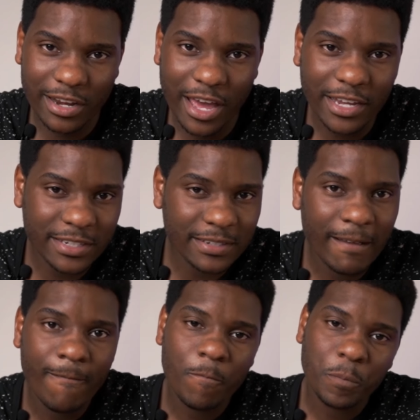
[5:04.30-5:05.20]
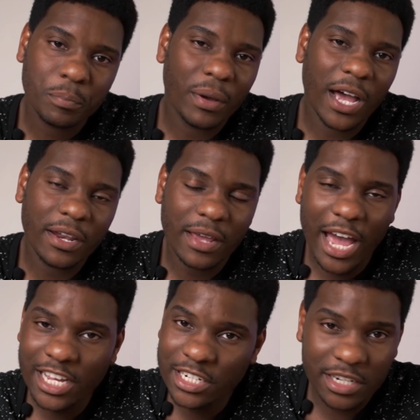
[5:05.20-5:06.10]
nice, but
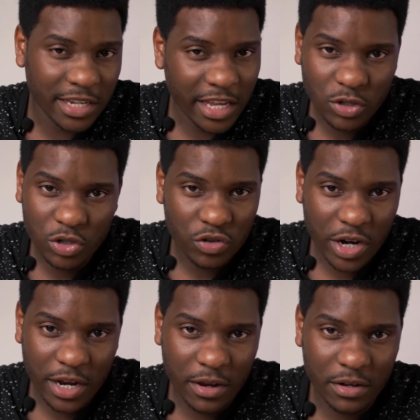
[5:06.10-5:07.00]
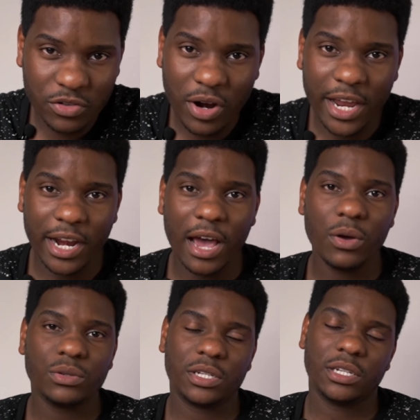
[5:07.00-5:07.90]
I didn't get to try it
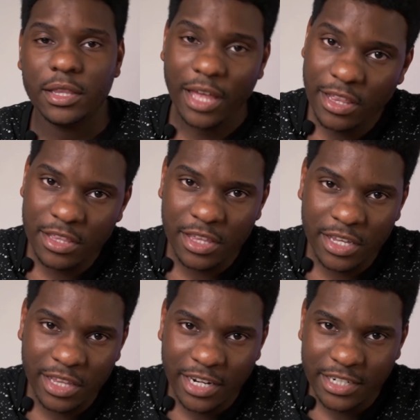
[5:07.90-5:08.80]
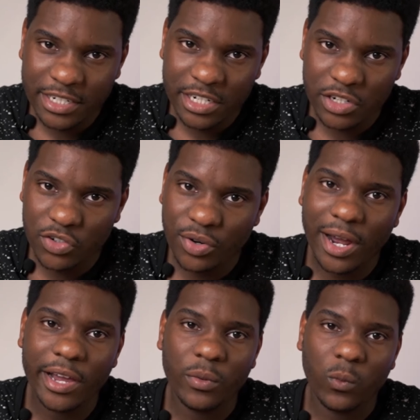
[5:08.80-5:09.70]
out. The other thing that I didn't
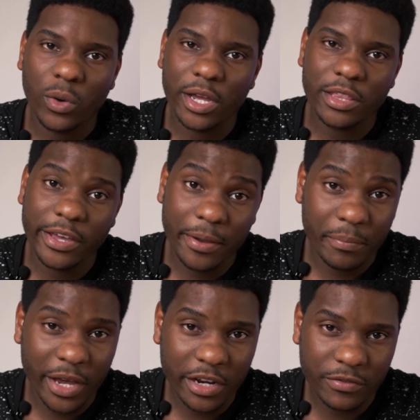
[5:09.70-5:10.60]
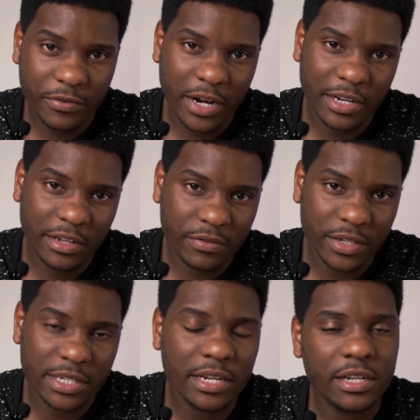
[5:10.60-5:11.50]
try were their pet-friendly
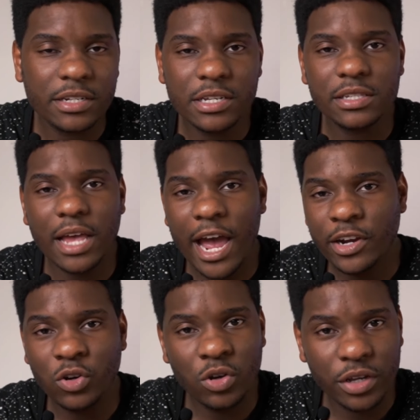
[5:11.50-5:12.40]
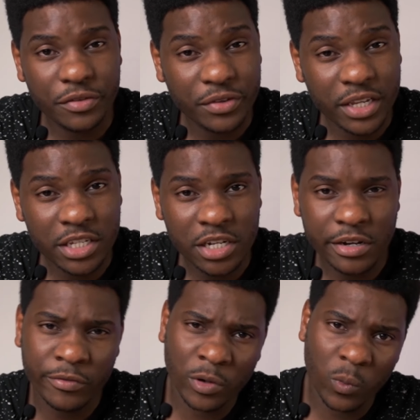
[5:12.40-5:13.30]
facilities. I don't know if each and
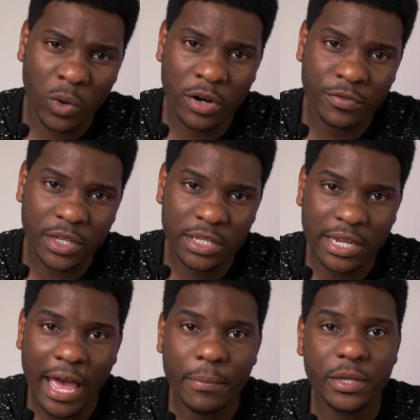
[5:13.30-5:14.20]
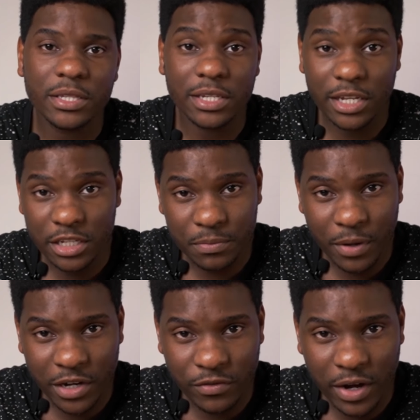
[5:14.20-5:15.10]
every one of these cabins is
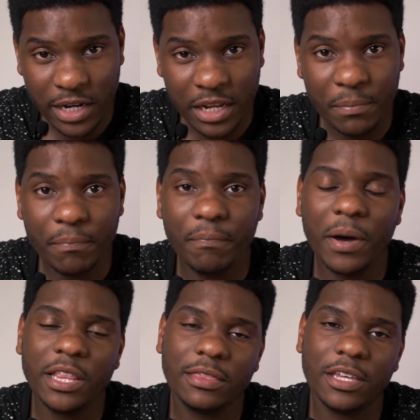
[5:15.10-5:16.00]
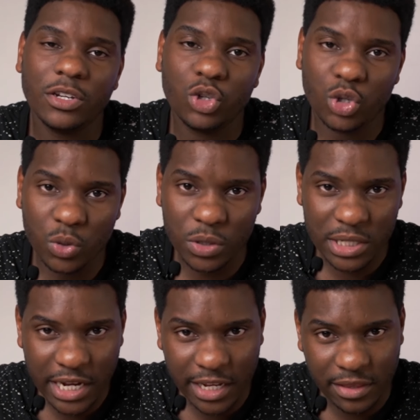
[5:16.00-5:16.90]
pet-friendly, but they do
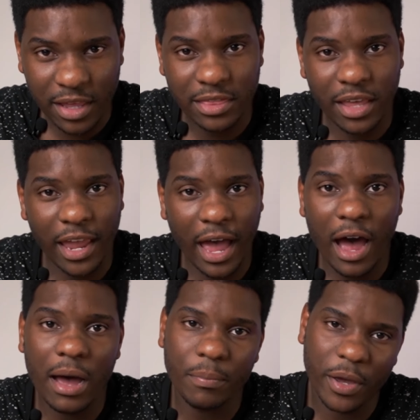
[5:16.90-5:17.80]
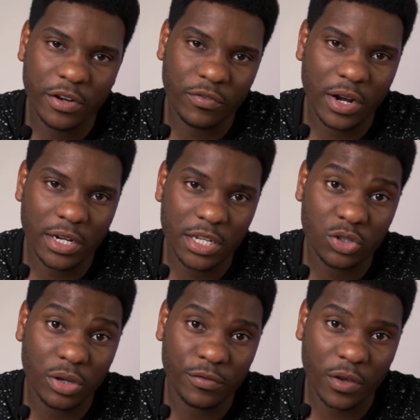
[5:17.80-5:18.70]
state that they are pet-friendly.
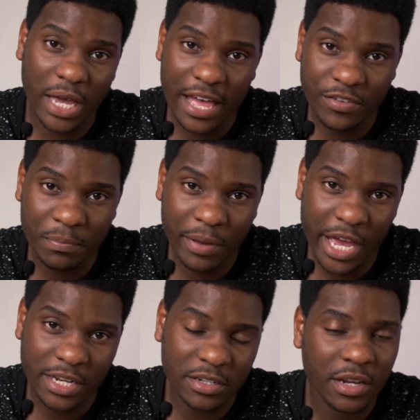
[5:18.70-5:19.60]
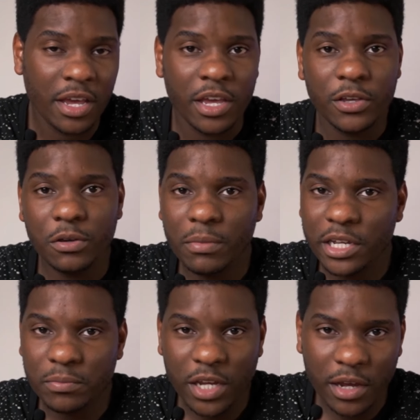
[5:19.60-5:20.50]
So if you have a pet, you
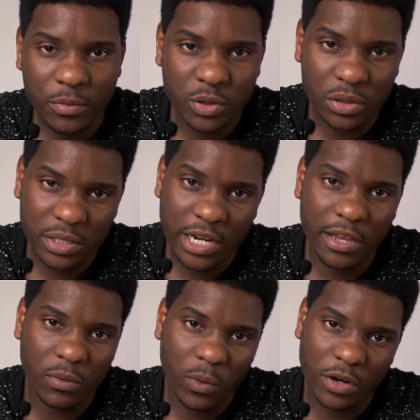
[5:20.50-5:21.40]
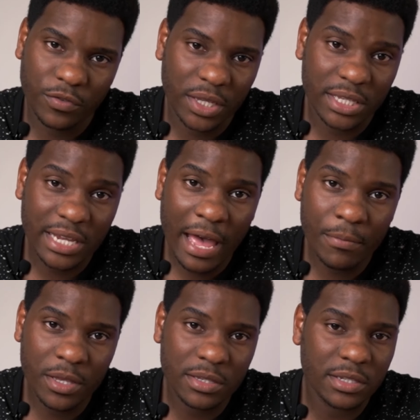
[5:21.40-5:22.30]
might be able to stay in one of these
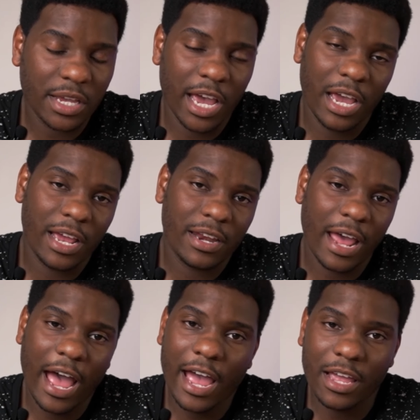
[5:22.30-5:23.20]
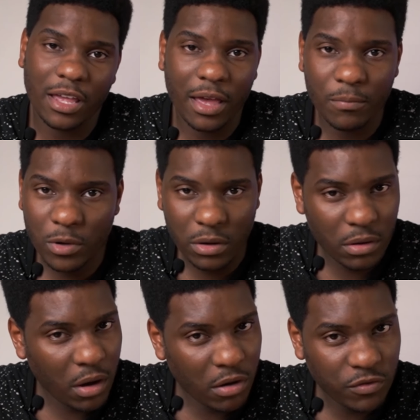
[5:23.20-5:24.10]
cabins, and I am
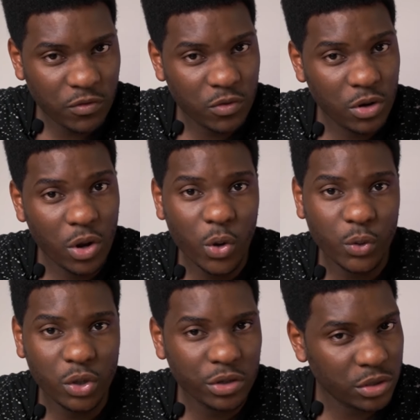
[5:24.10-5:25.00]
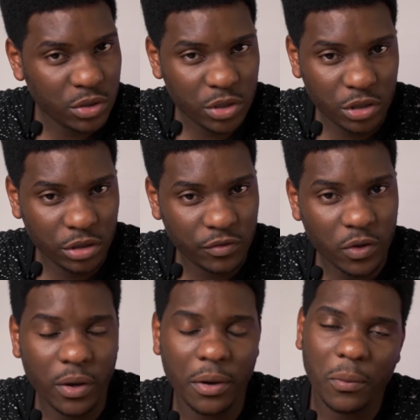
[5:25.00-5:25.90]
of no use to you if
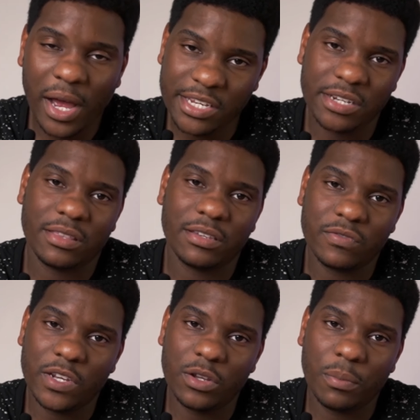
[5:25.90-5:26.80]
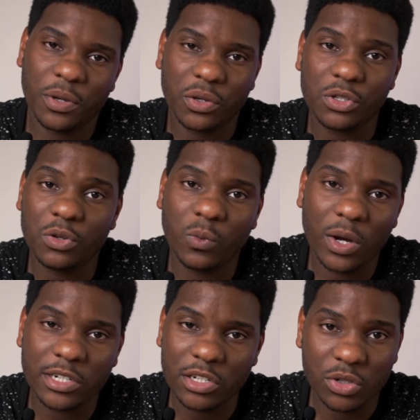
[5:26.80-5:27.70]
you are watching this video because you
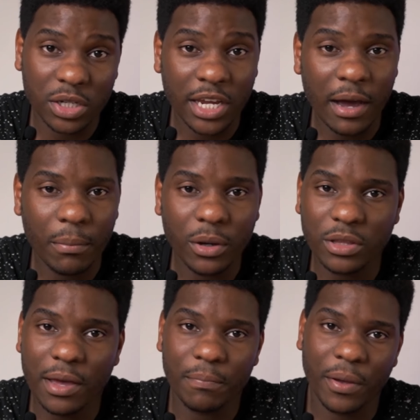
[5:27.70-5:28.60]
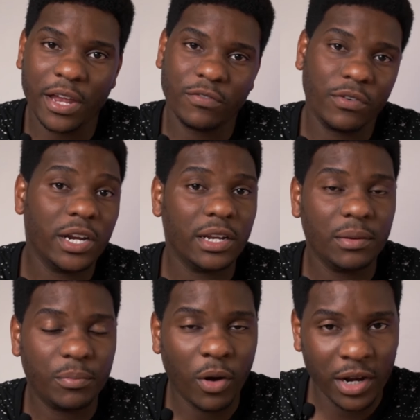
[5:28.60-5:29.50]
wanted to hear about their pet-friendly
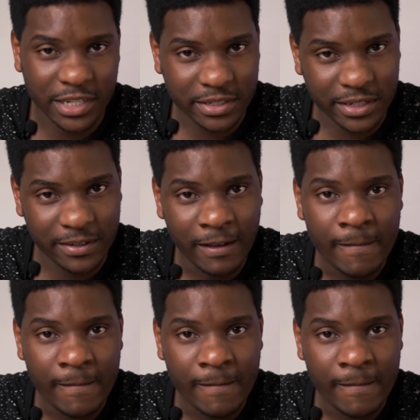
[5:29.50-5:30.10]
policy.